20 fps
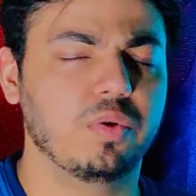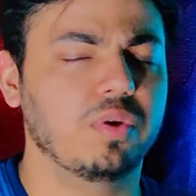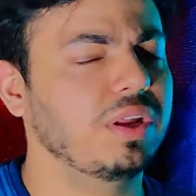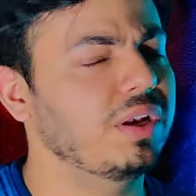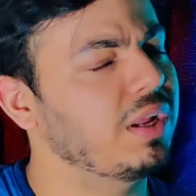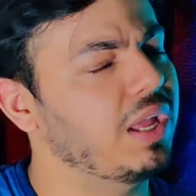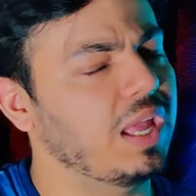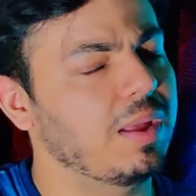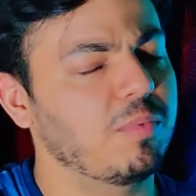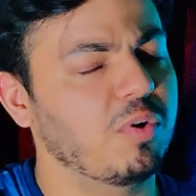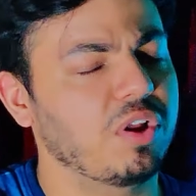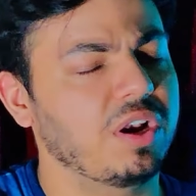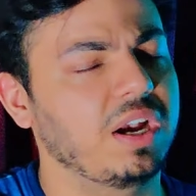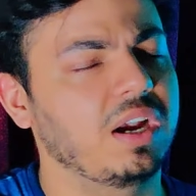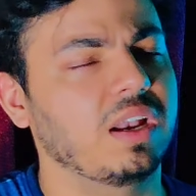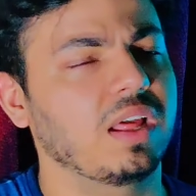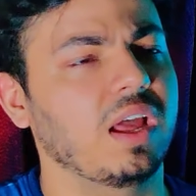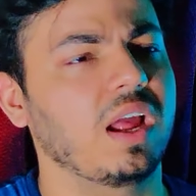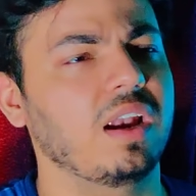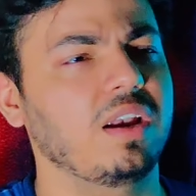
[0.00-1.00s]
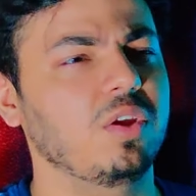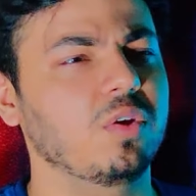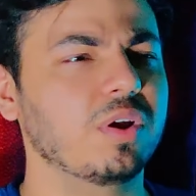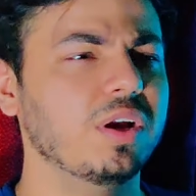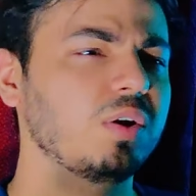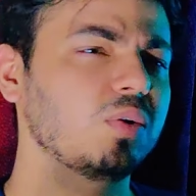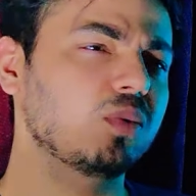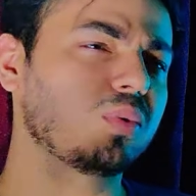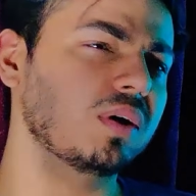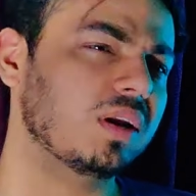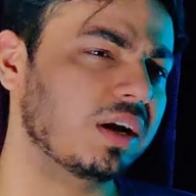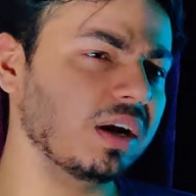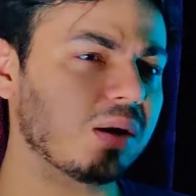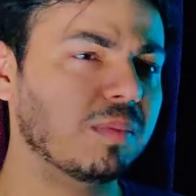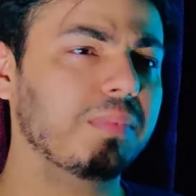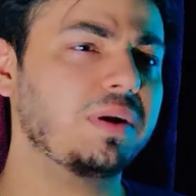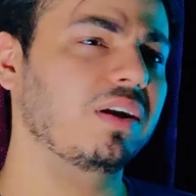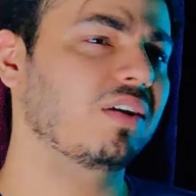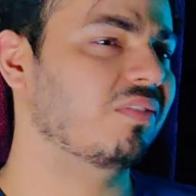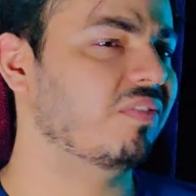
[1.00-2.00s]
You can game on it and you can do a
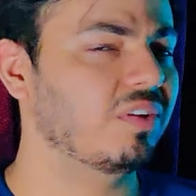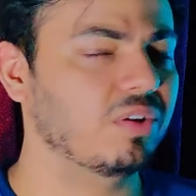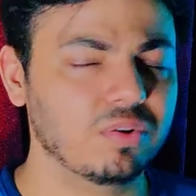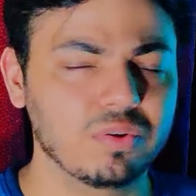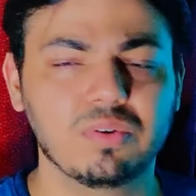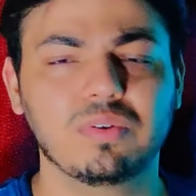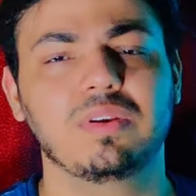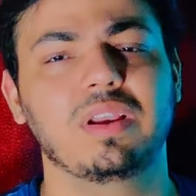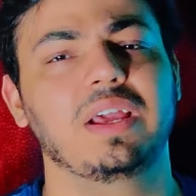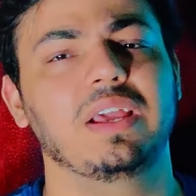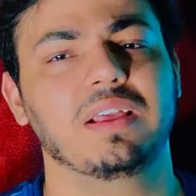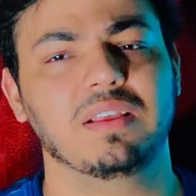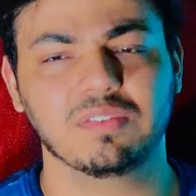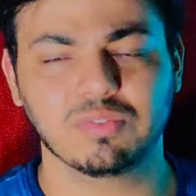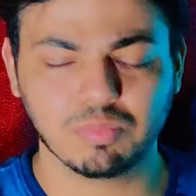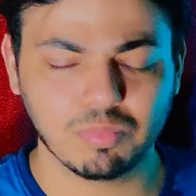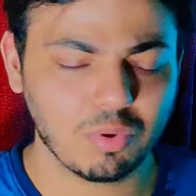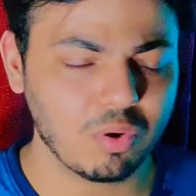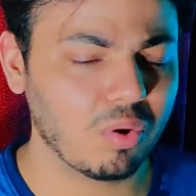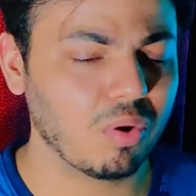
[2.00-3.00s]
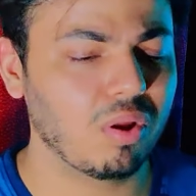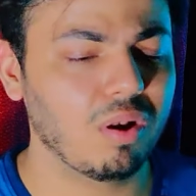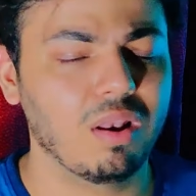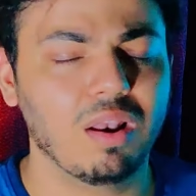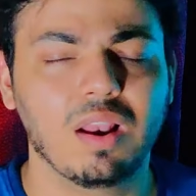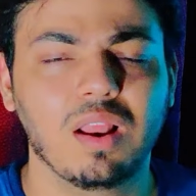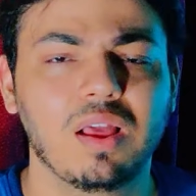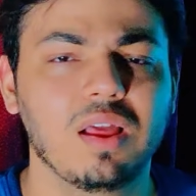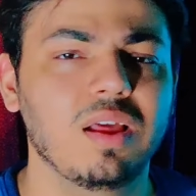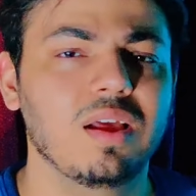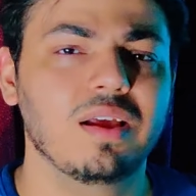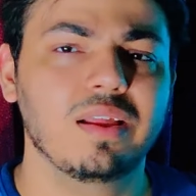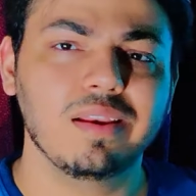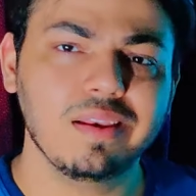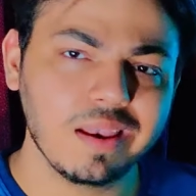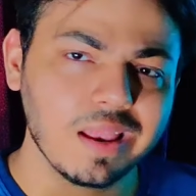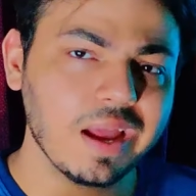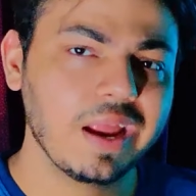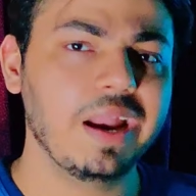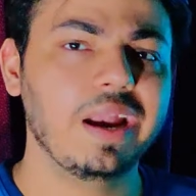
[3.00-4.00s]
little bit of like small
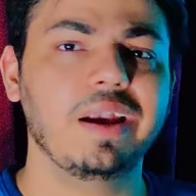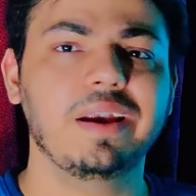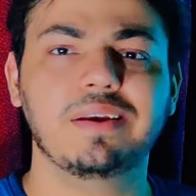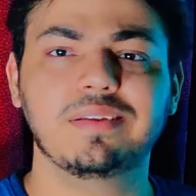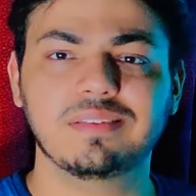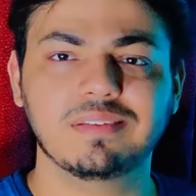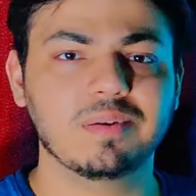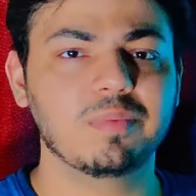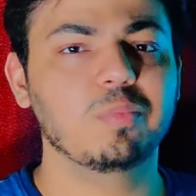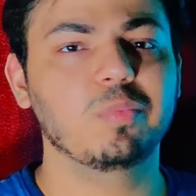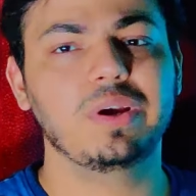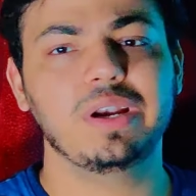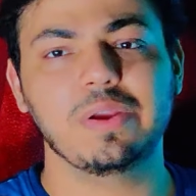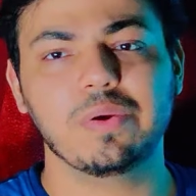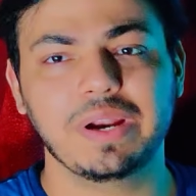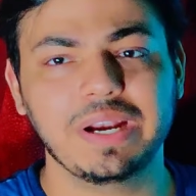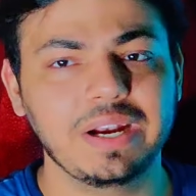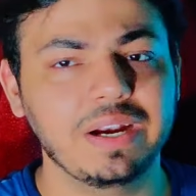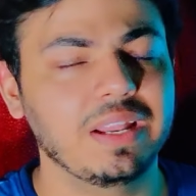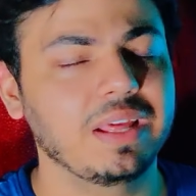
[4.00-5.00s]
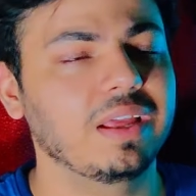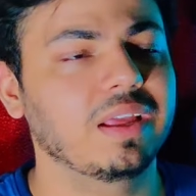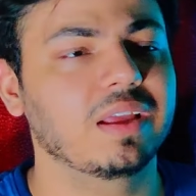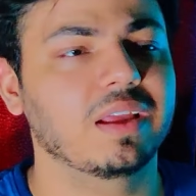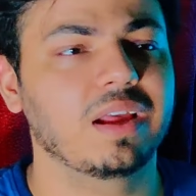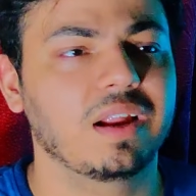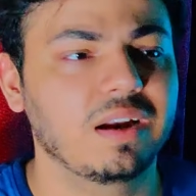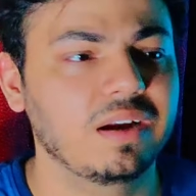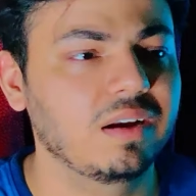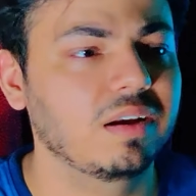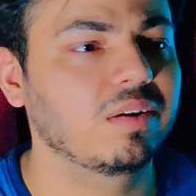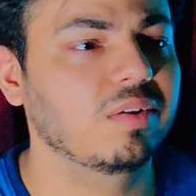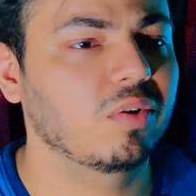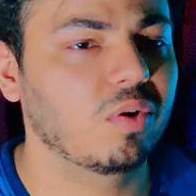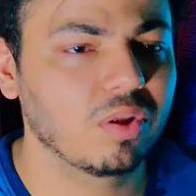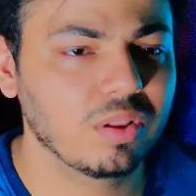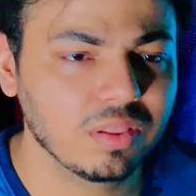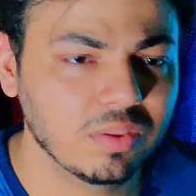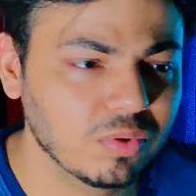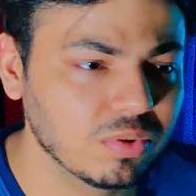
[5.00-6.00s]
light some video editing and
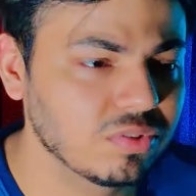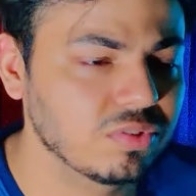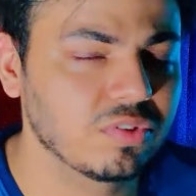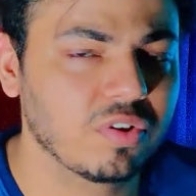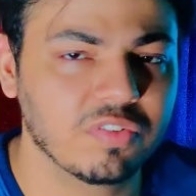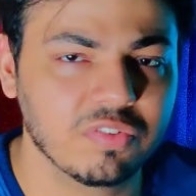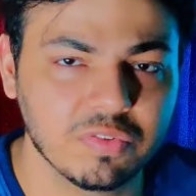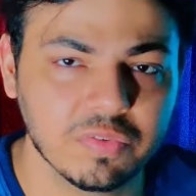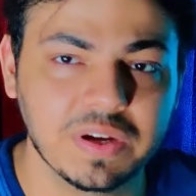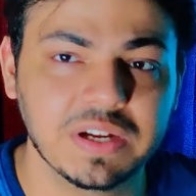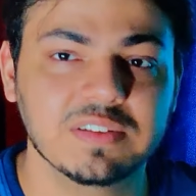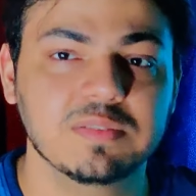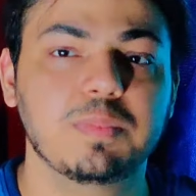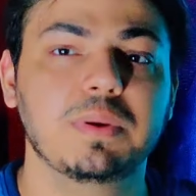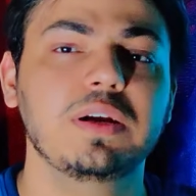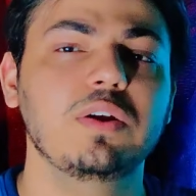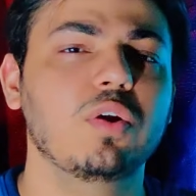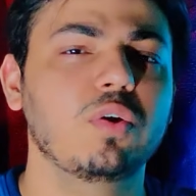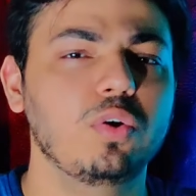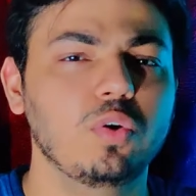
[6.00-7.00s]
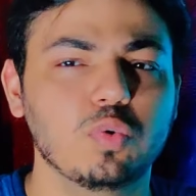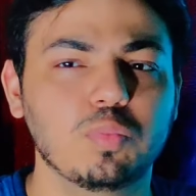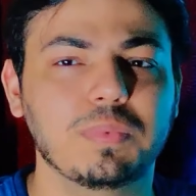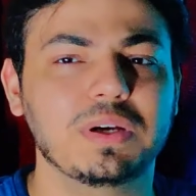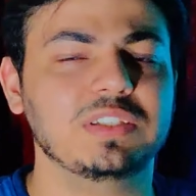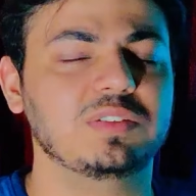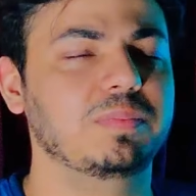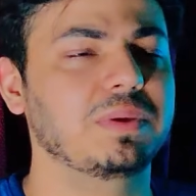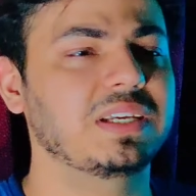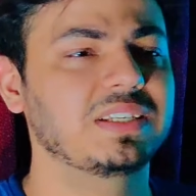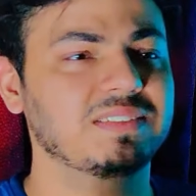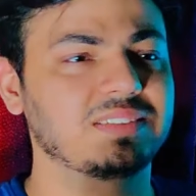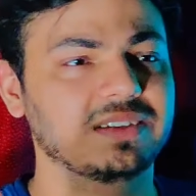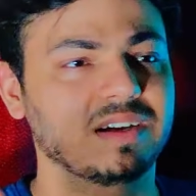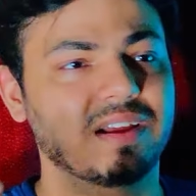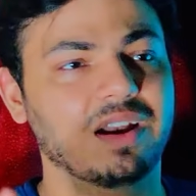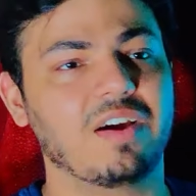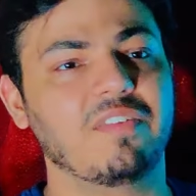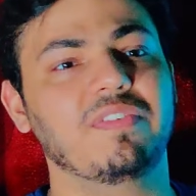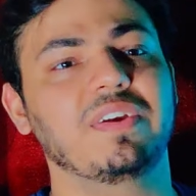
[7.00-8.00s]
all those softwares, but not too much, because
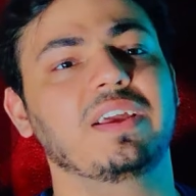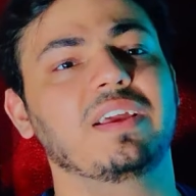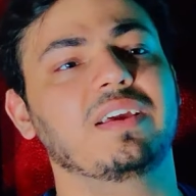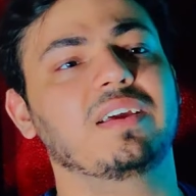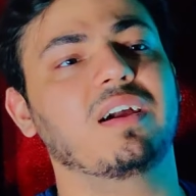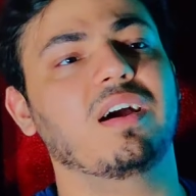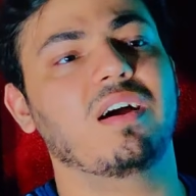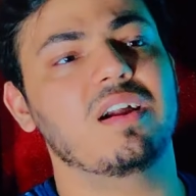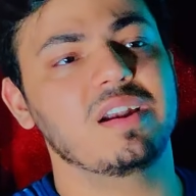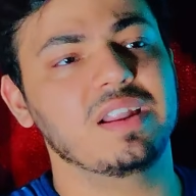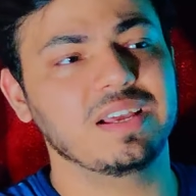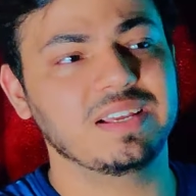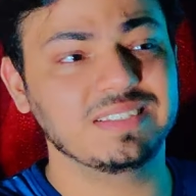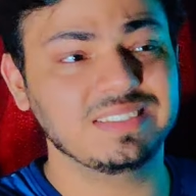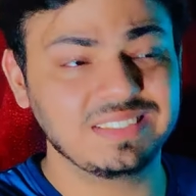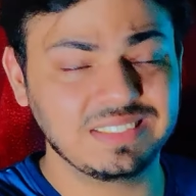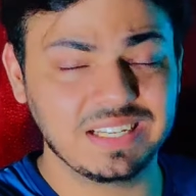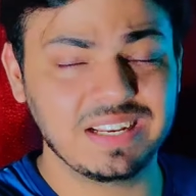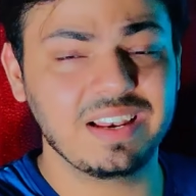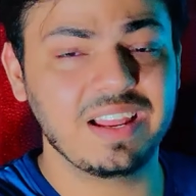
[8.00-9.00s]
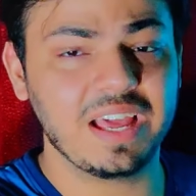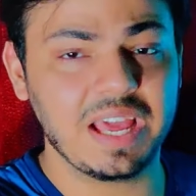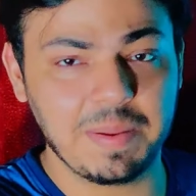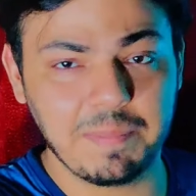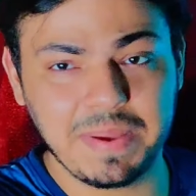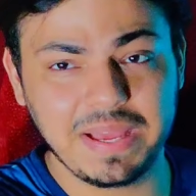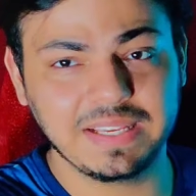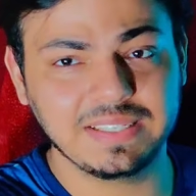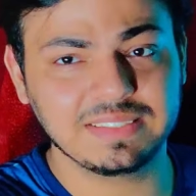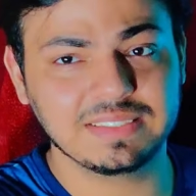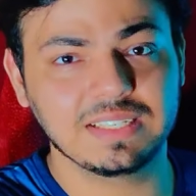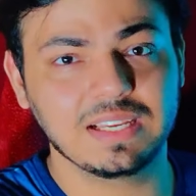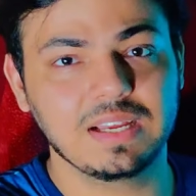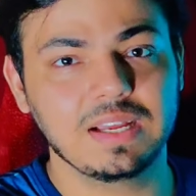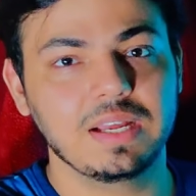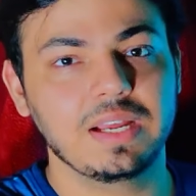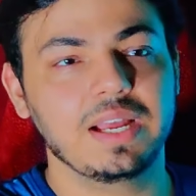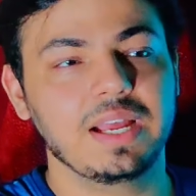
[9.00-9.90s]
the graphic card is still MX.